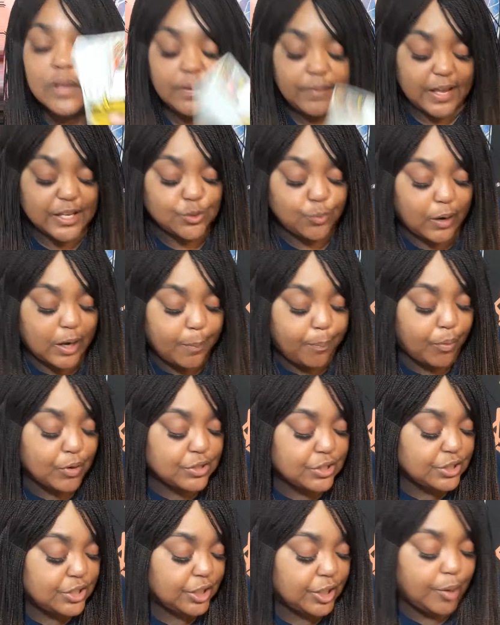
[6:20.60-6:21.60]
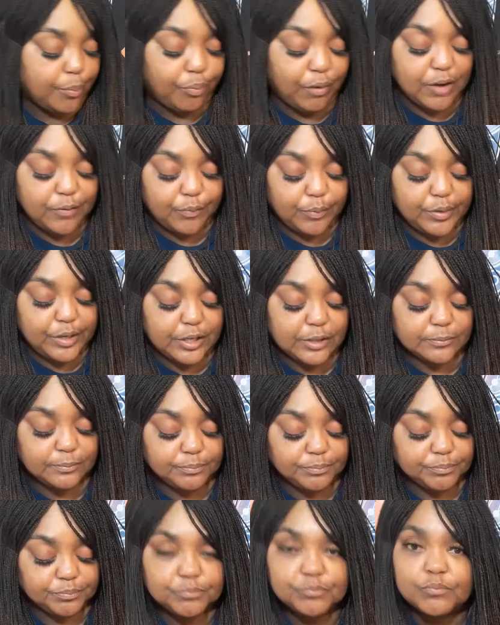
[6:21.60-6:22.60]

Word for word: That's why the person took a break from you.